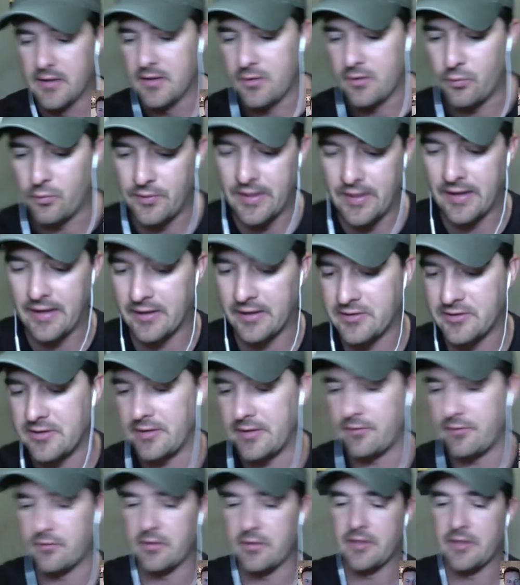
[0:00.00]
with that
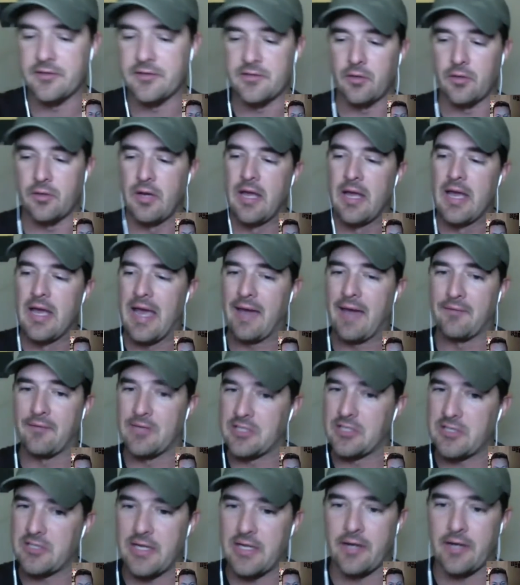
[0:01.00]
extended release. So having the
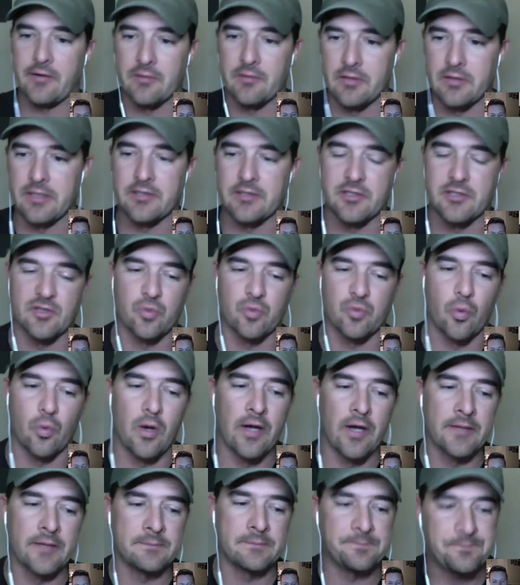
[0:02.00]
standard release is
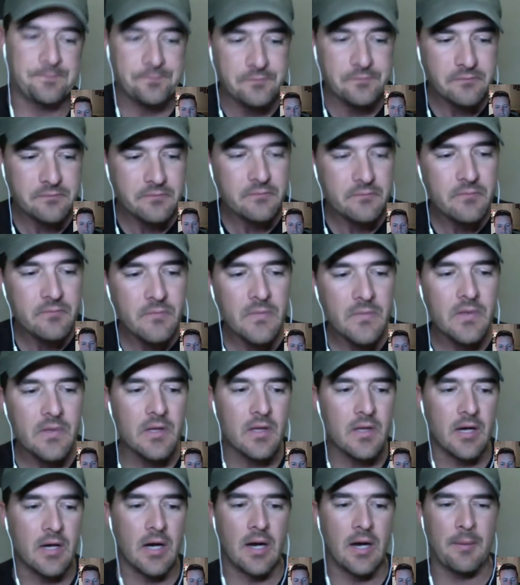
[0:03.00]
one. Mm-hmm.
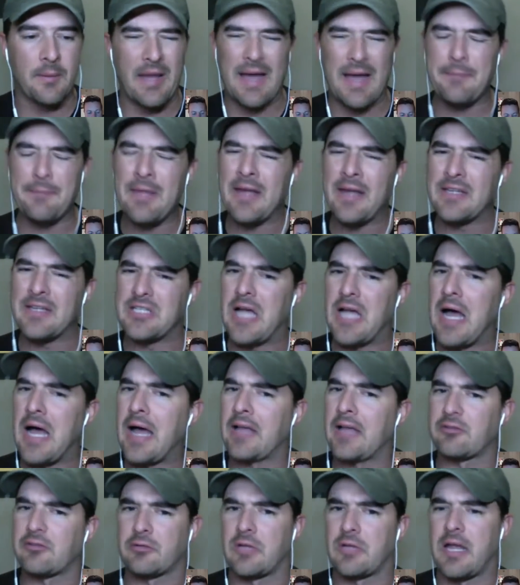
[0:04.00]
Um, I'm not as
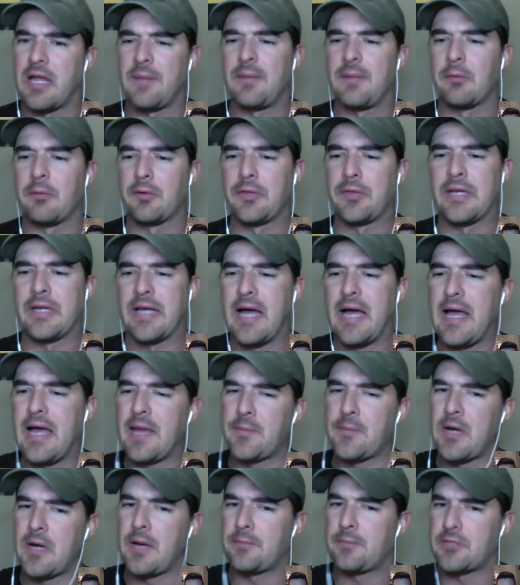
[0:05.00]
high as a lot of people think. I am
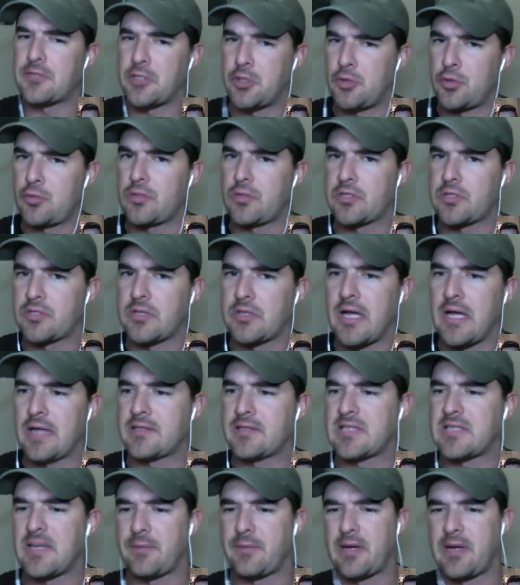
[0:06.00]
up to the slide
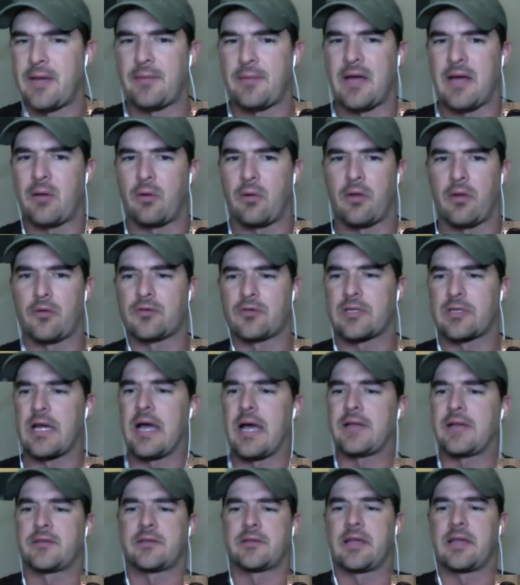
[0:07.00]
stop, but I'm not one of those
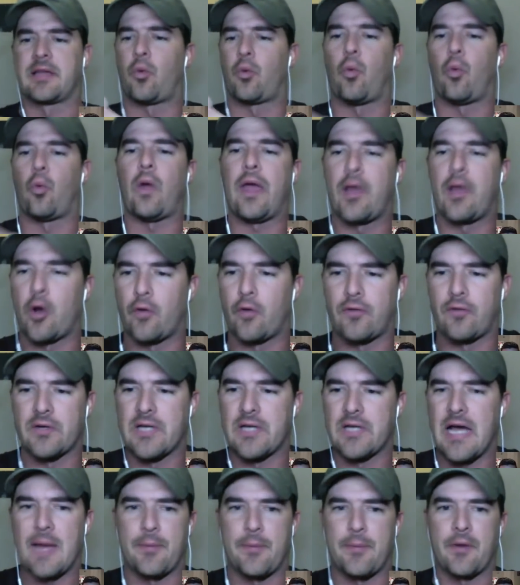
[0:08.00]
guys that's like way over
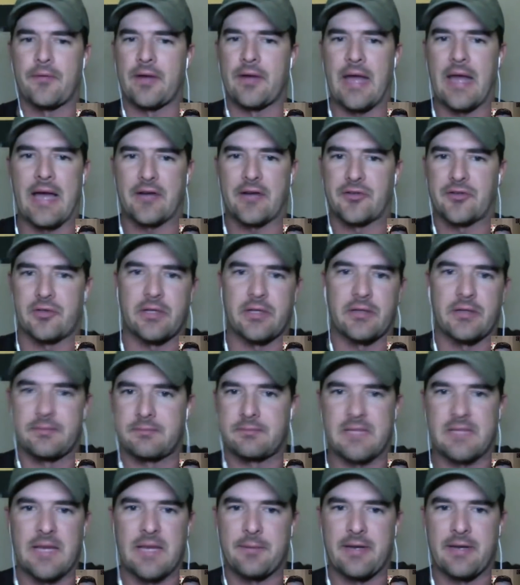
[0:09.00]
top of it, actually
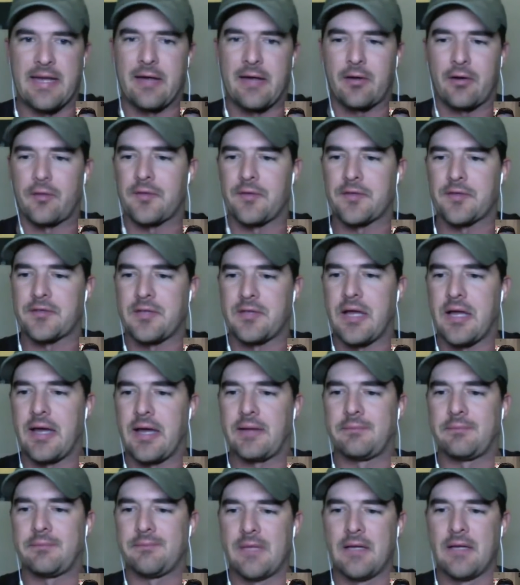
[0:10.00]
coming down on the slide.
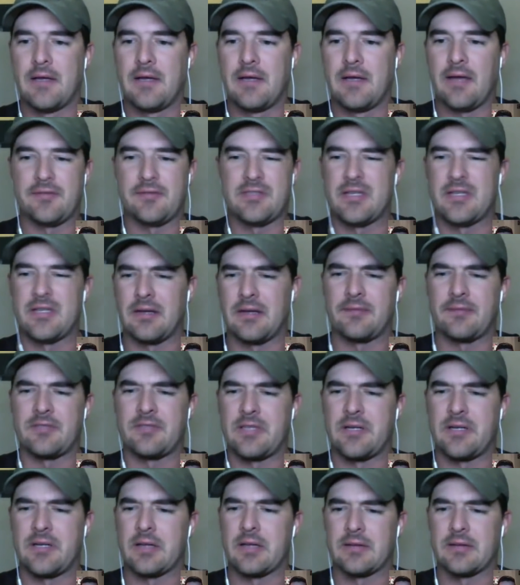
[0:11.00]
Mm-hmm. I've seen I've
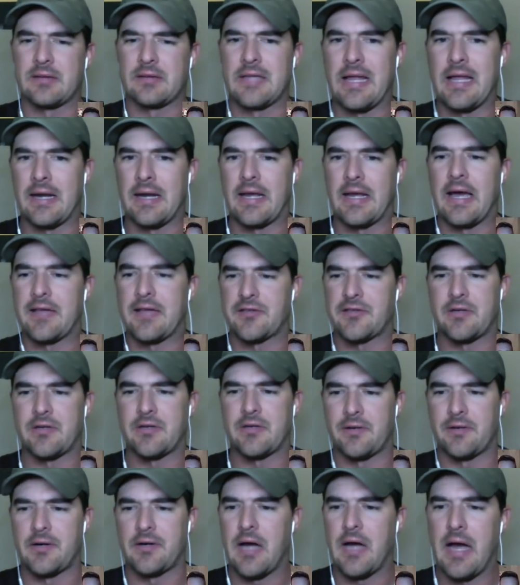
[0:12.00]
seen a lot of guys that are, that
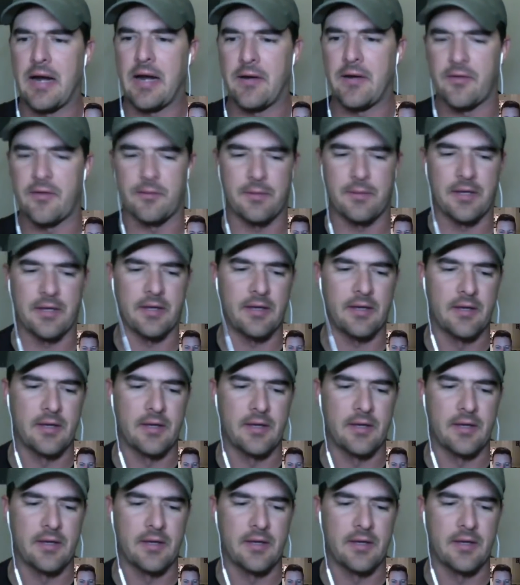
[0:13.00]
are higher than me.